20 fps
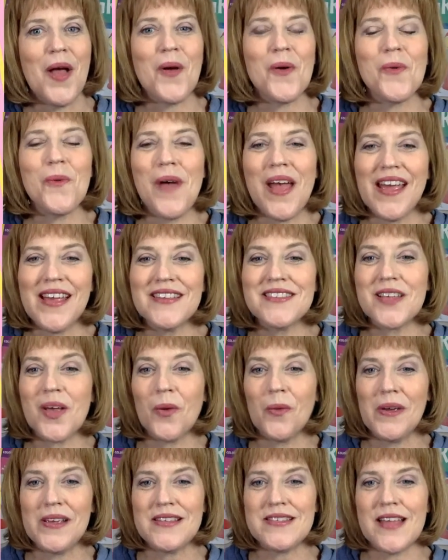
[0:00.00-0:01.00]
ways that
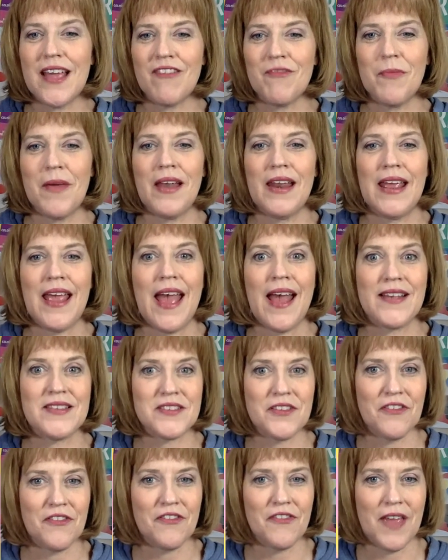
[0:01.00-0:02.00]
we save money as
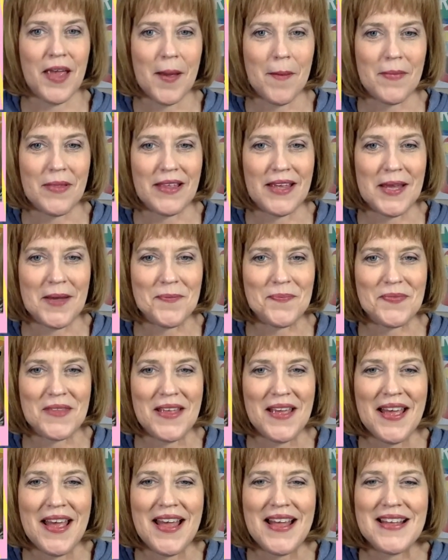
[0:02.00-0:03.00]
a family.
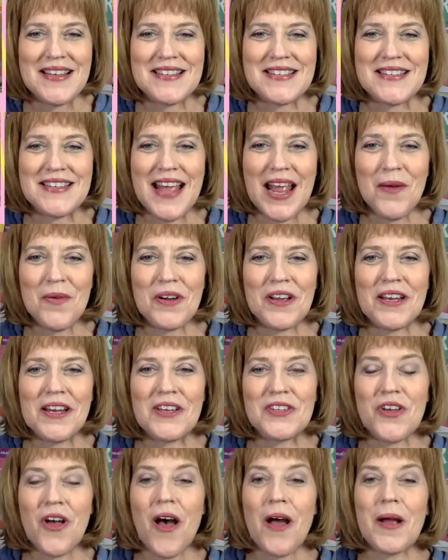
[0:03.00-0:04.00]
Today, we're going to
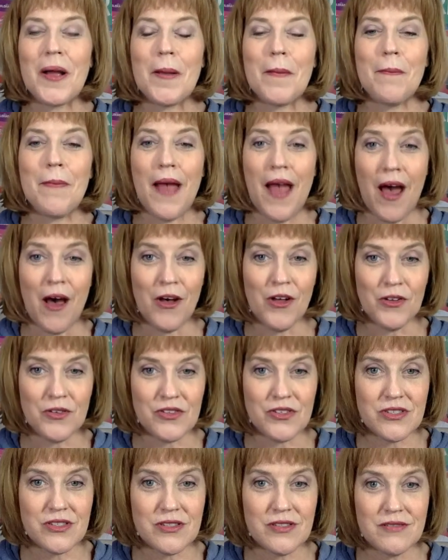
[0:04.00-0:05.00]
talk
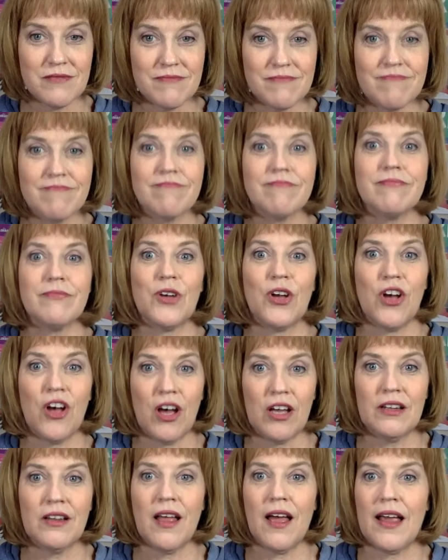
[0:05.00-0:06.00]
about
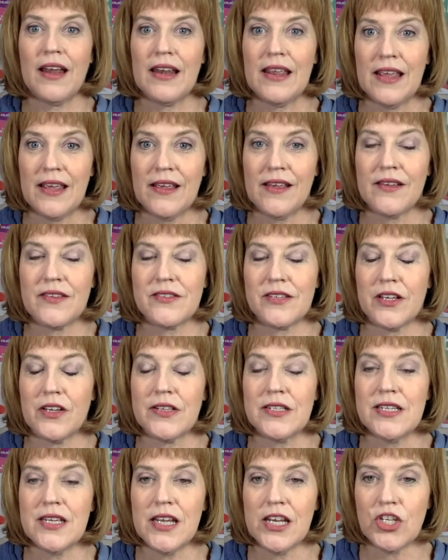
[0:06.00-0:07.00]
online ESL
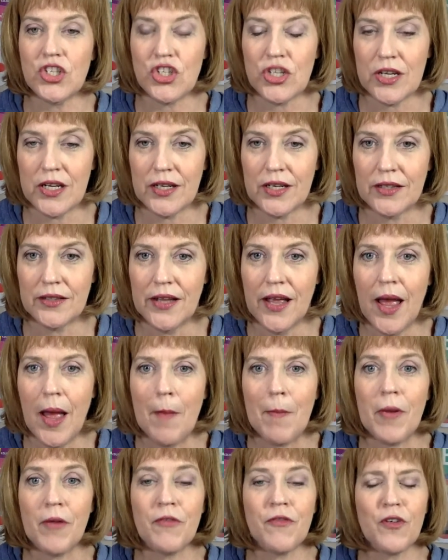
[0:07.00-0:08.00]
teaching.
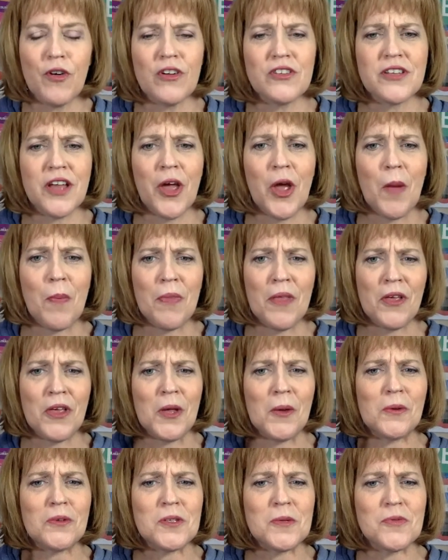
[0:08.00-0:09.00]
But first, I hope that
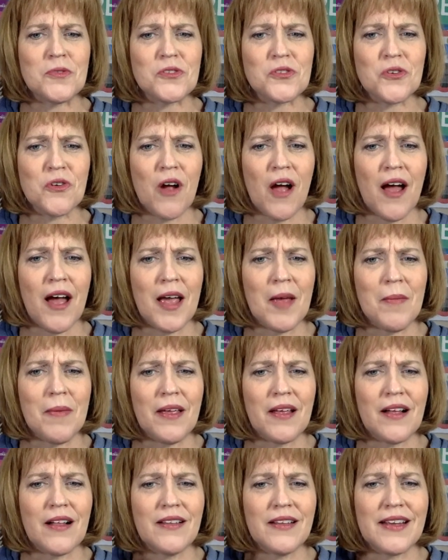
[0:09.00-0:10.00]
you'll subscribe
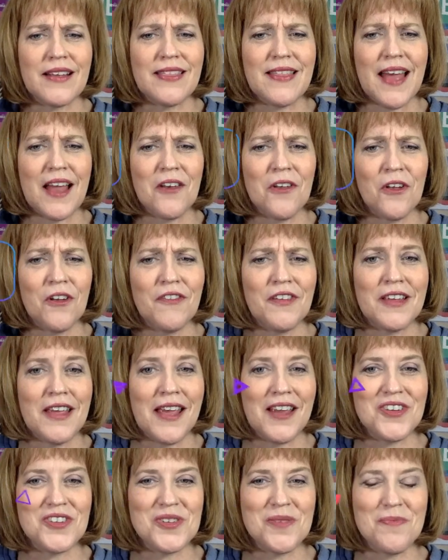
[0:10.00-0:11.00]
and click that
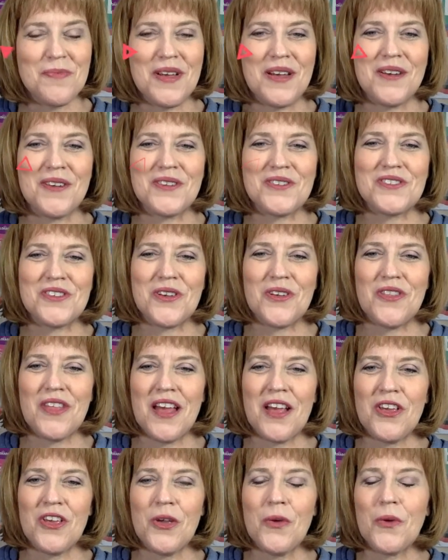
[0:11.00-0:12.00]
notification bell so
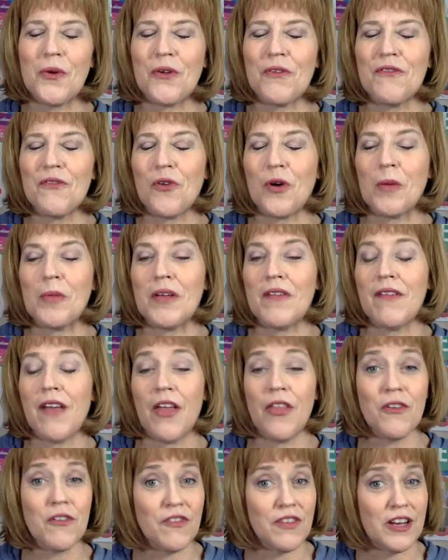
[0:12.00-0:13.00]
that you are informed of
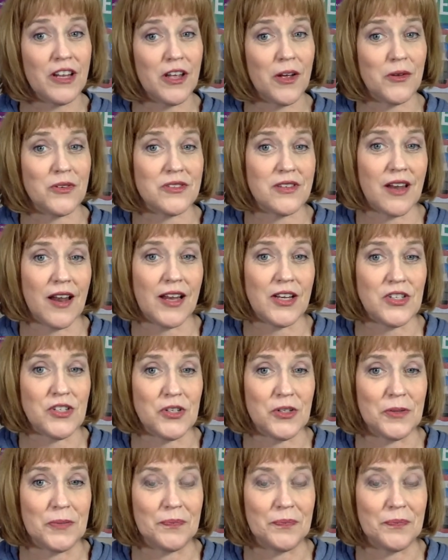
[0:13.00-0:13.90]
other videos that I do.